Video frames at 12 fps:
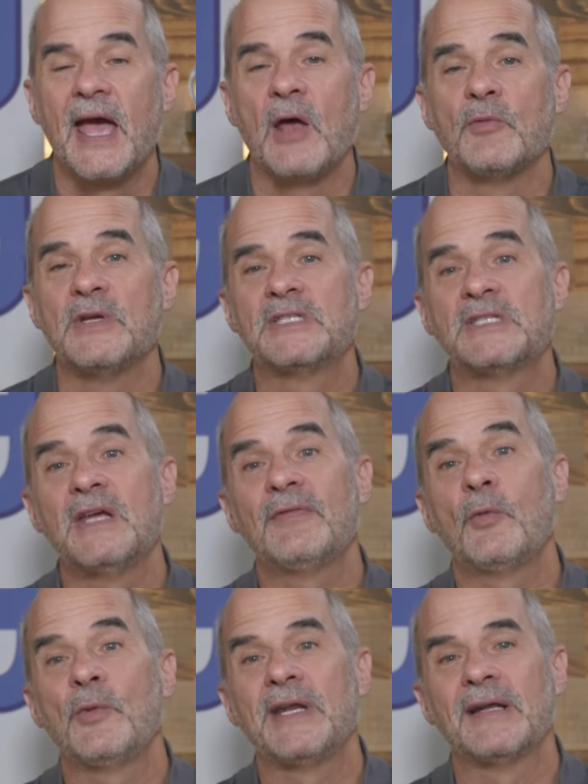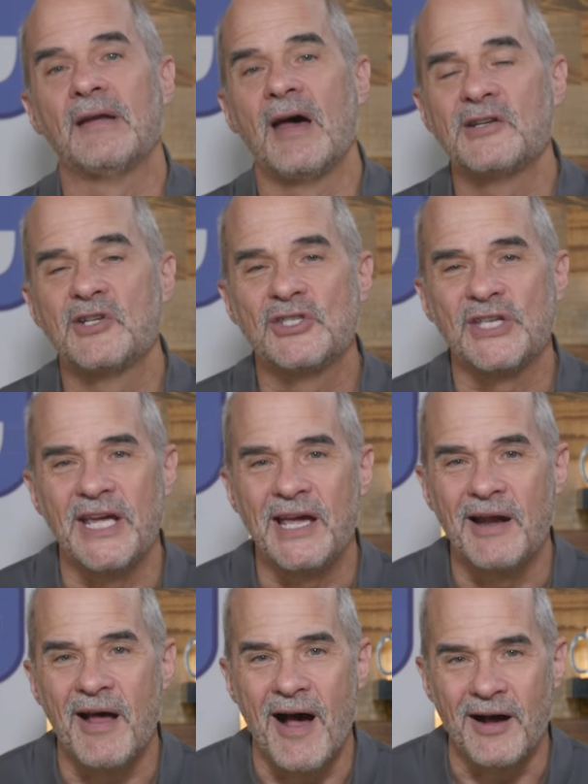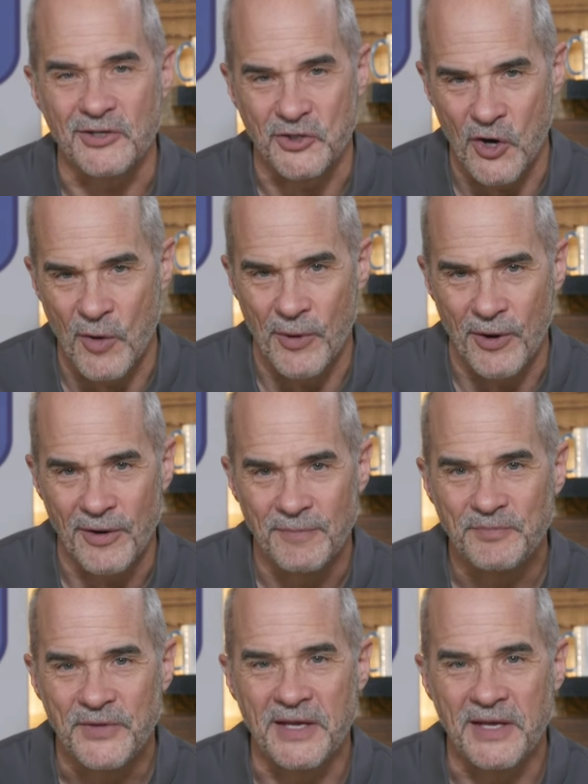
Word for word: and receive it when it launches in October.